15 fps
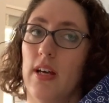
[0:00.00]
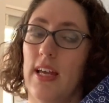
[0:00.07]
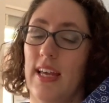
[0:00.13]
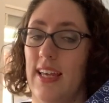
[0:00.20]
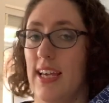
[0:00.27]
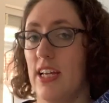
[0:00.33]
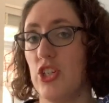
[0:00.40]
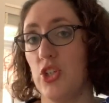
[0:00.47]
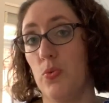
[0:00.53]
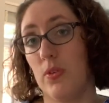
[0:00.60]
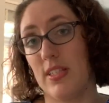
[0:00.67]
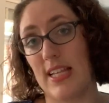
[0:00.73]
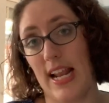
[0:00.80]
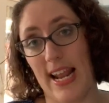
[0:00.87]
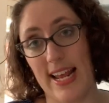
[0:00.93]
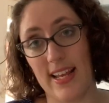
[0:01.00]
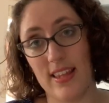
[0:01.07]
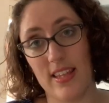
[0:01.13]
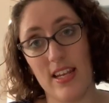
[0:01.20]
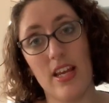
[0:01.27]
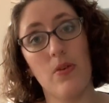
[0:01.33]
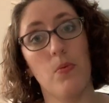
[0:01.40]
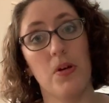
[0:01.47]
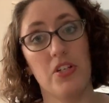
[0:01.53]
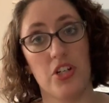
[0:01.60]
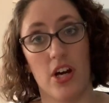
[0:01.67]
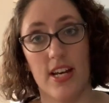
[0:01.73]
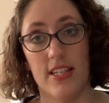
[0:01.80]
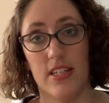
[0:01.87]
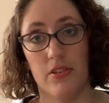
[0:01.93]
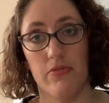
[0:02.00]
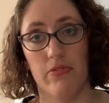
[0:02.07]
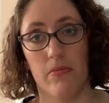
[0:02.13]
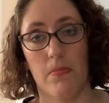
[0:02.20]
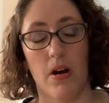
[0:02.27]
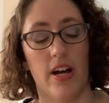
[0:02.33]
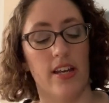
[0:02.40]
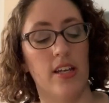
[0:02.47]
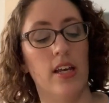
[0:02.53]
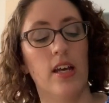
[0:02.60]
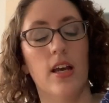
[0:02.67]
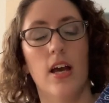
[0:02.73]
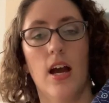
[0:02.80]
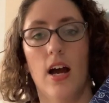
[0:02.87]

in case you want to lengthen it, which I did for mine,